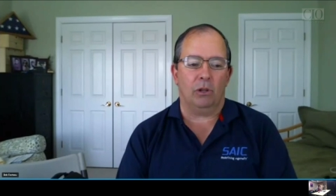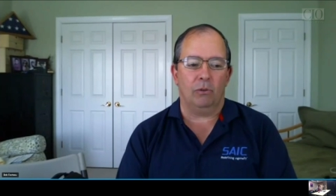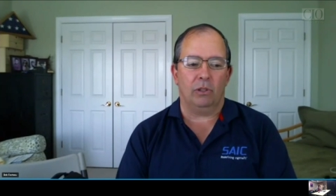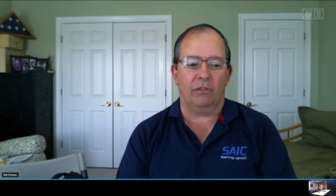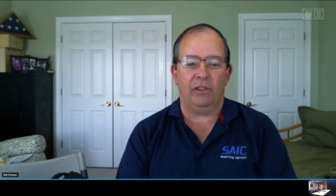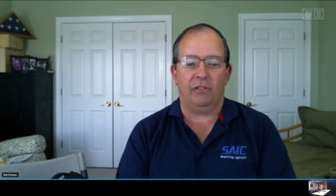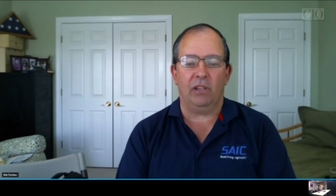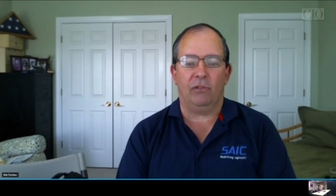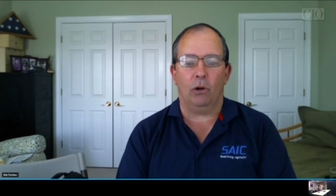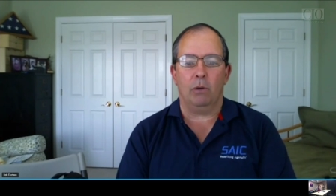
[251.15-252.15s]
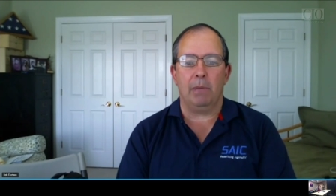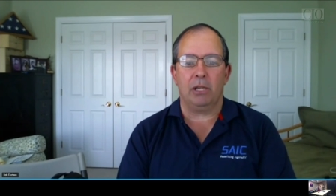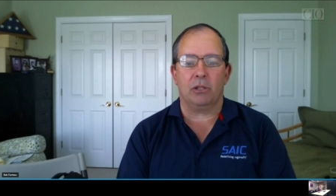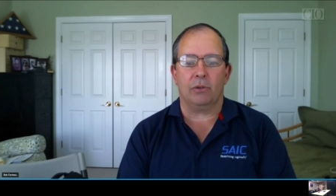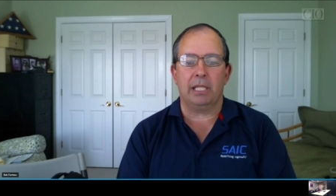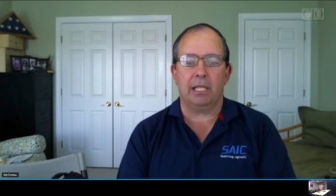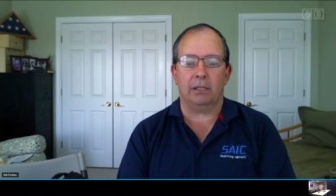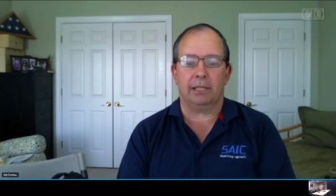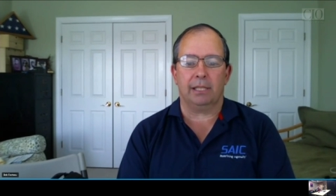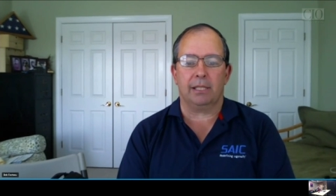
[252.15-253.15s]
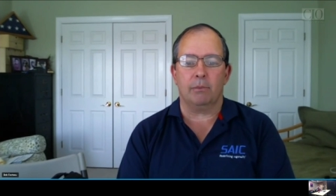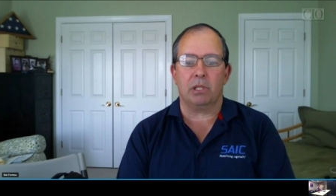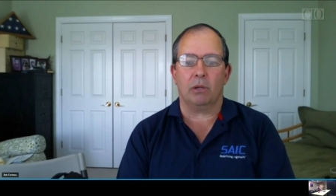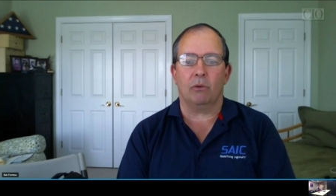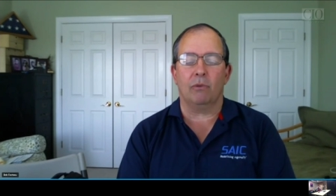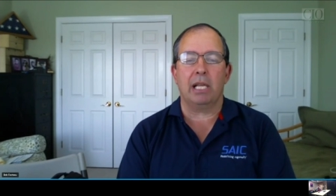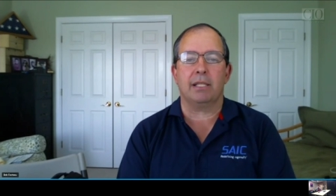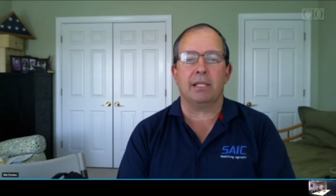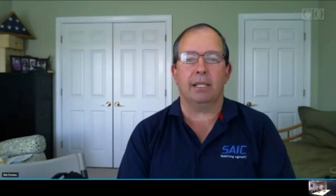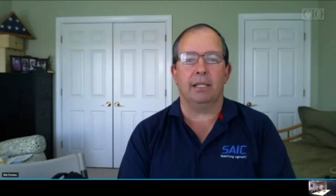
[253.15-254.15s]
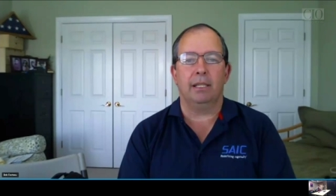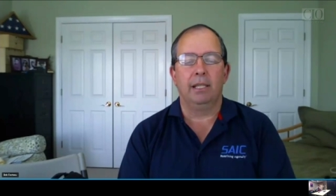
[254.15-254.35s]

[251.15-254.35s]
over the 54 major Intel systems that were resident